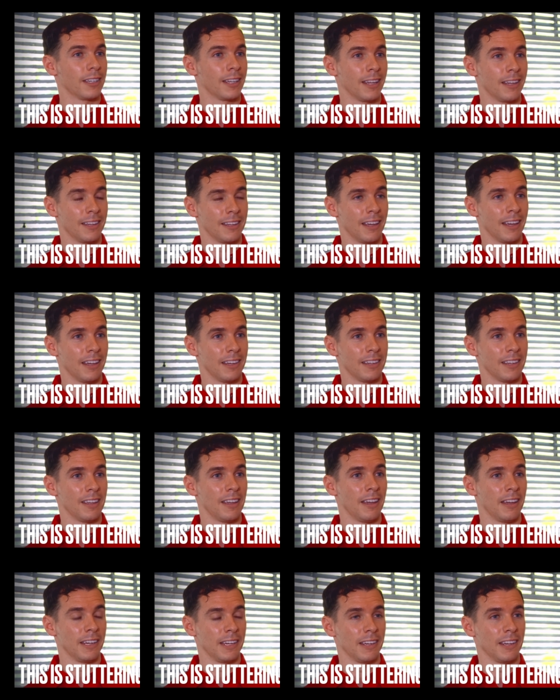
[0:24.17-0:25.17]

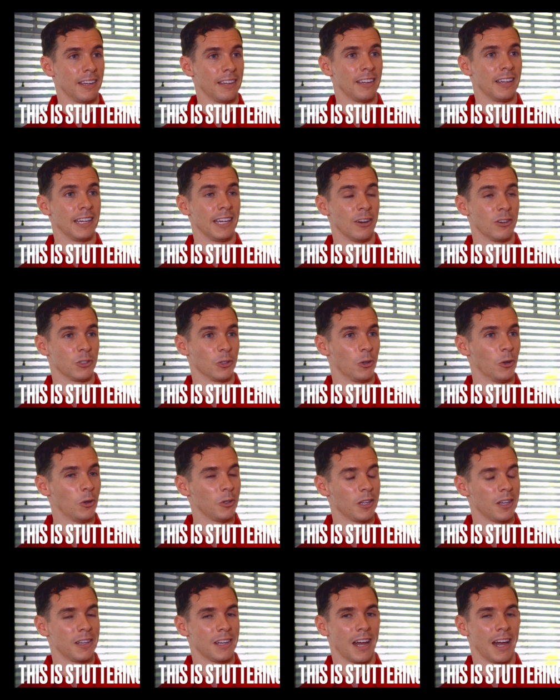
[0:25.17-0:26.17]
years
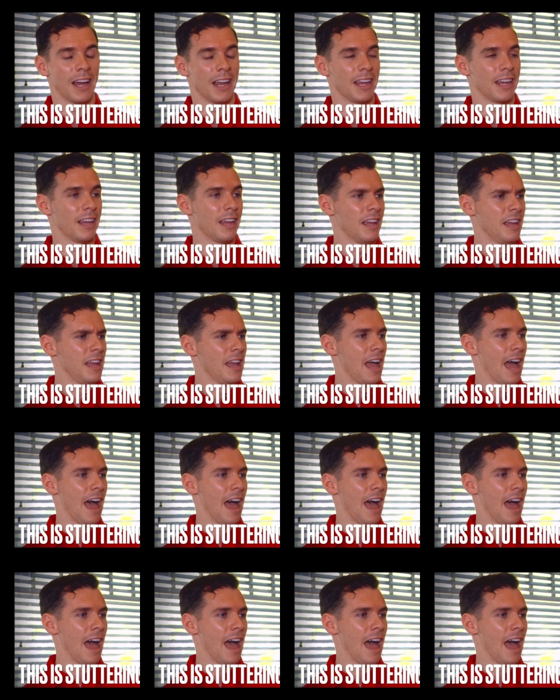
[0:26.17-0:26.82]
old, and I